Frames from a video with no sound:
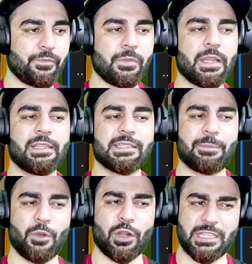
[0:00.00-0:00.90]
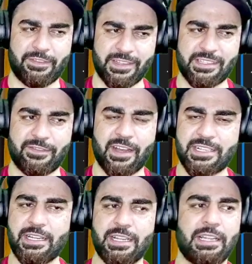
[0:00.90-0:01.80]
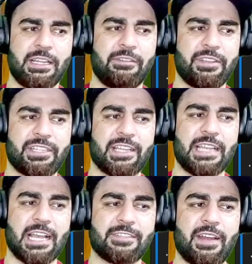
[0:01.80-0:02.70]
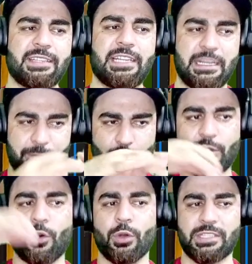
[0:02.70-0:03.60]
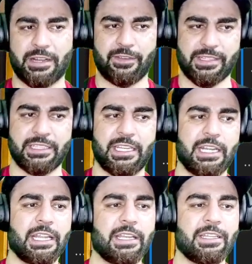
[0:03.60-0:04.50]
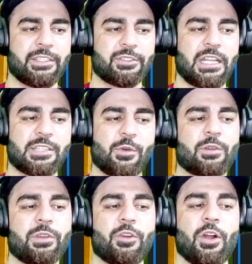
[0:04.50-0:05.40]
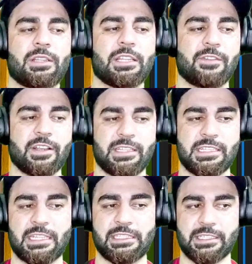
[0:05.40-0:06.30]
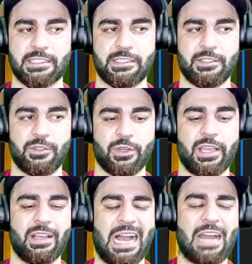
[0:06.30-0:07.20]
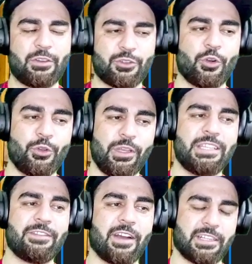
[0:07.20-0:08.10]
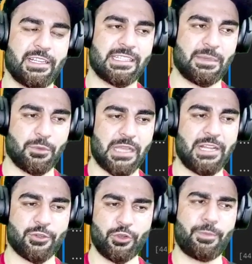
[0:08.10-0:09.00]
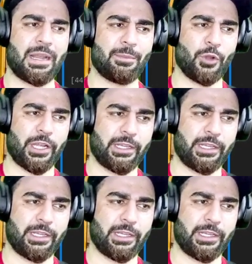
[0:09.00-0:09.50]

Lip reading: there's a plot surface is a function which takes x, y, and z. It will plot the whole surface in 3D. So that's what we got. This function is like this. Okay, I will show you easy function. Let's suppose I'll show you paraboloid.